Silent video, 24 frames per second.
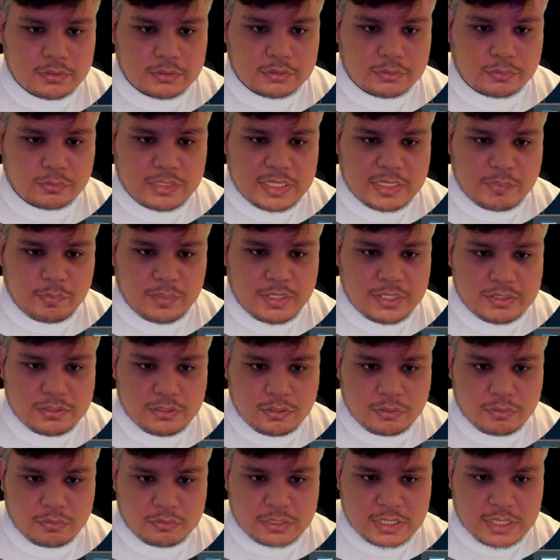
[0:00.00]
So that means
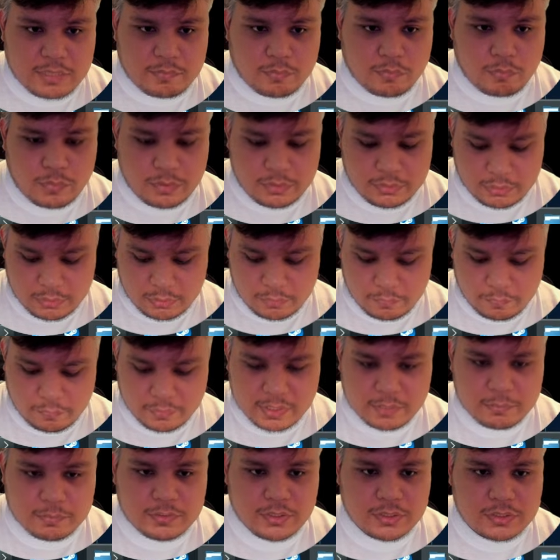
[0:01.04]
you could type
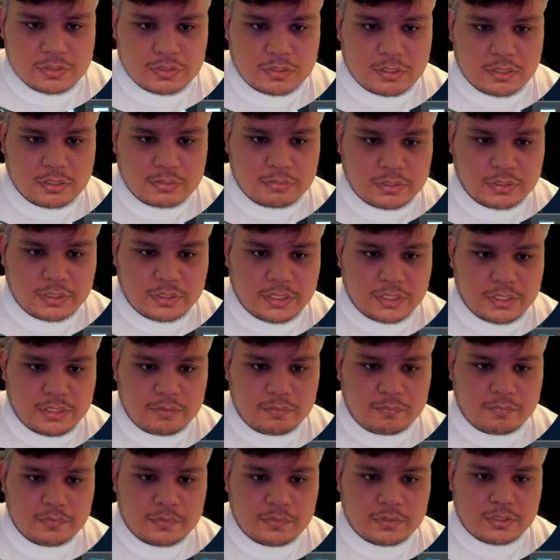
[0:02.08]
105600
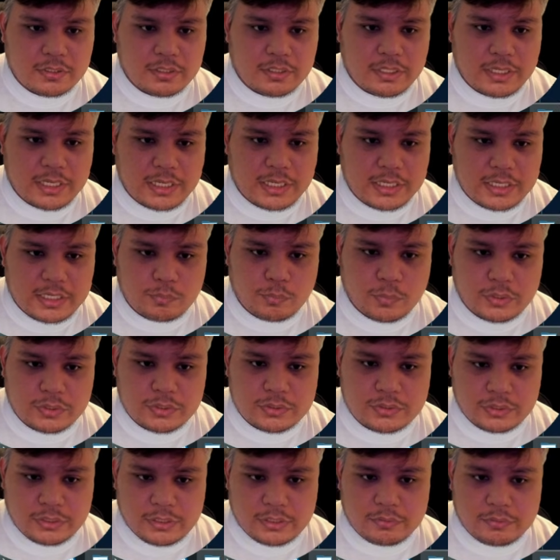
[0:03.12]
here and it would
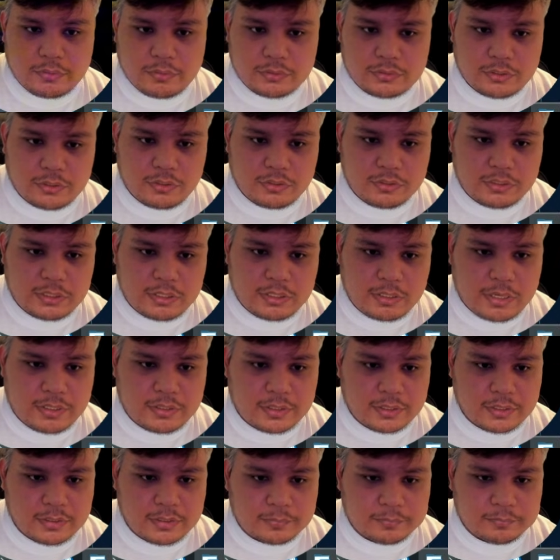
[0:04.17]
still return
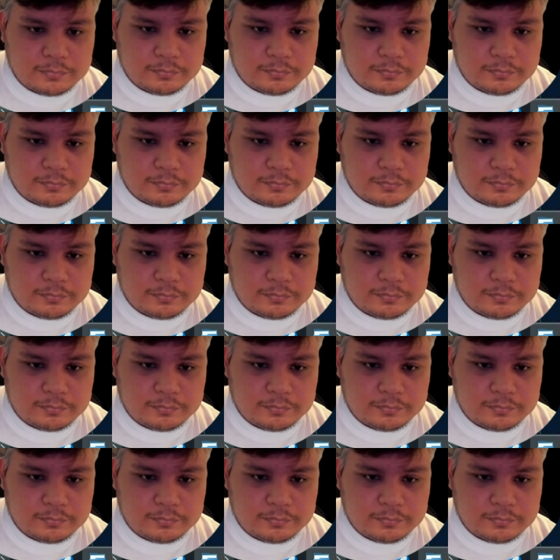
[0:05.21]
Terraria.